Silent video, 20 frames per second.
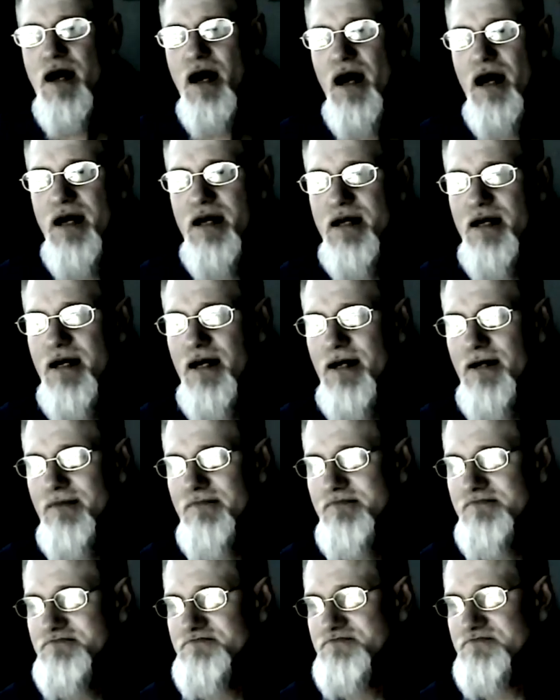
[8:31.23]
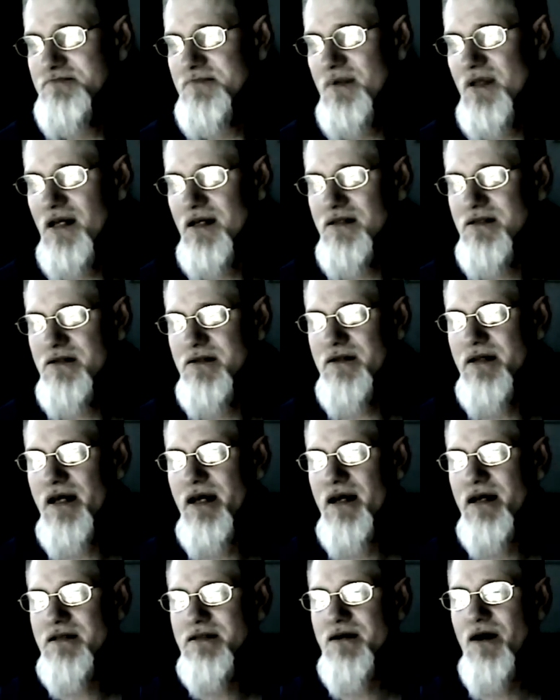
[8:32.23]
I uh,
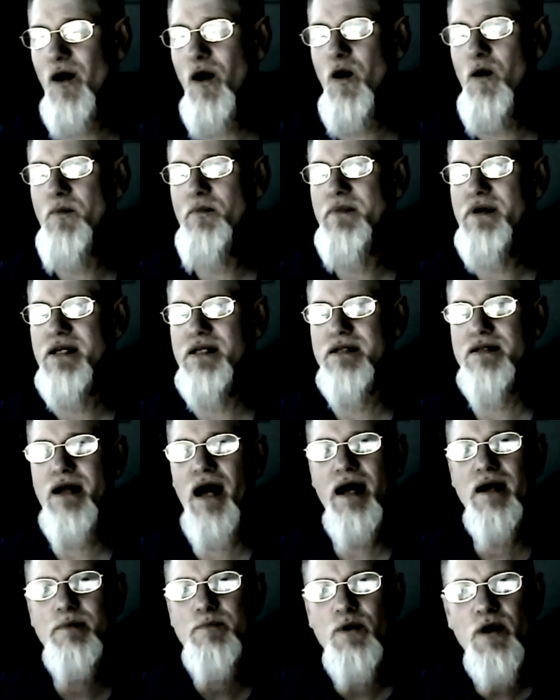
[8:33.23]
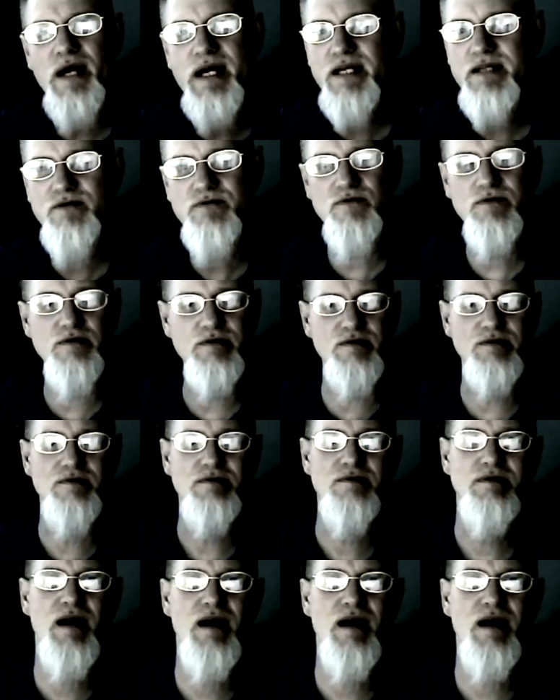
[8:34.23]
yesterday at the home meeting, I had a breakthrough.